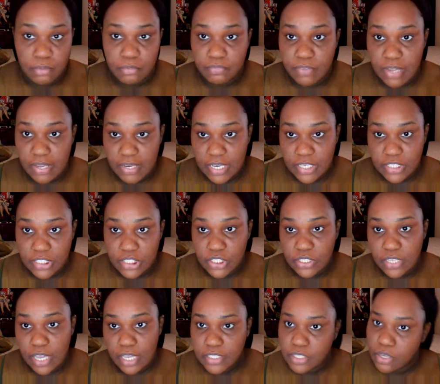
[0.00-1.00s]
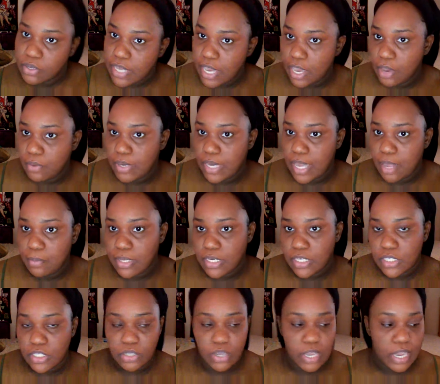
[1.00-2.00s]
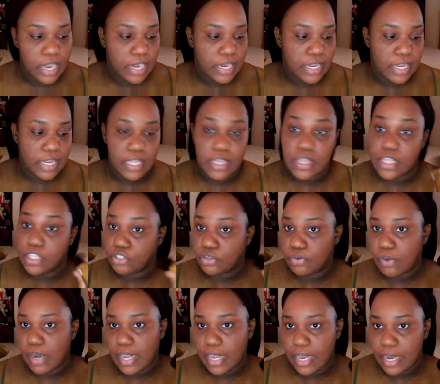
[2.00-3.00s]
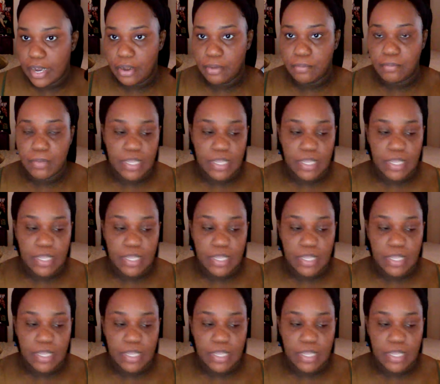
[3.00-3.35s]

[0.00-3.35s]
foundation. So I said, okay, well, let me just go ahead and get this right here